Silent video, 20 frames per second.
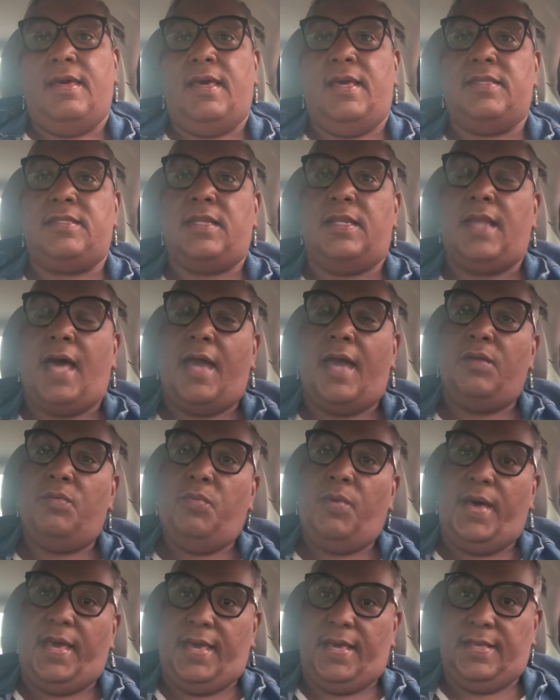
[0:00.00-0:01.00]
It's a lot of
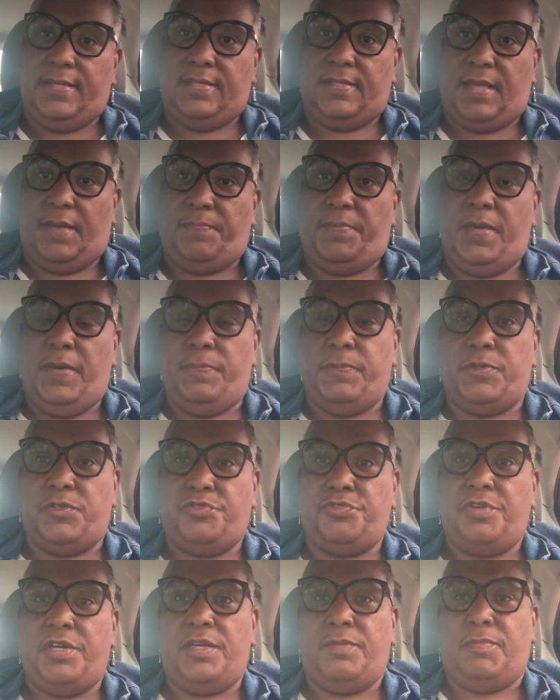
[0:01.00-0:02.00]
ways that people
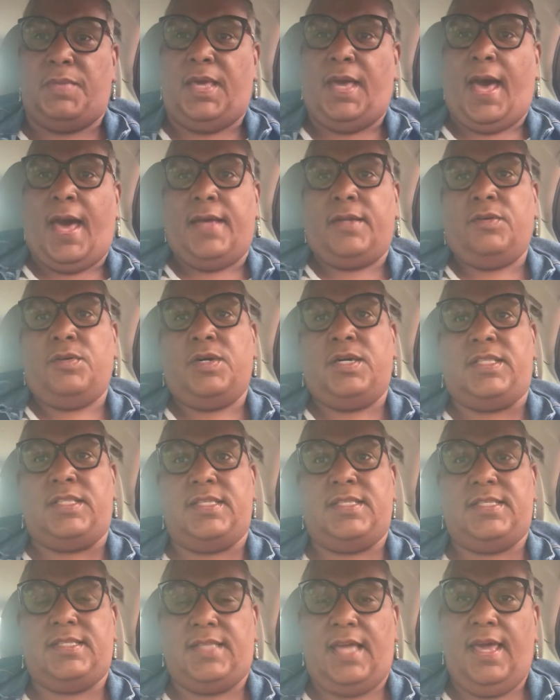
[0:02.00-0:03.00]
treat me I don't
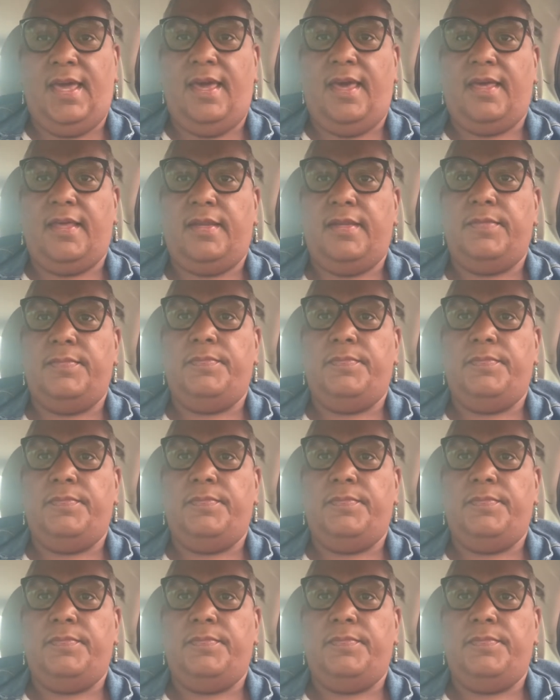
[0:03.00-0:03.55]
understand.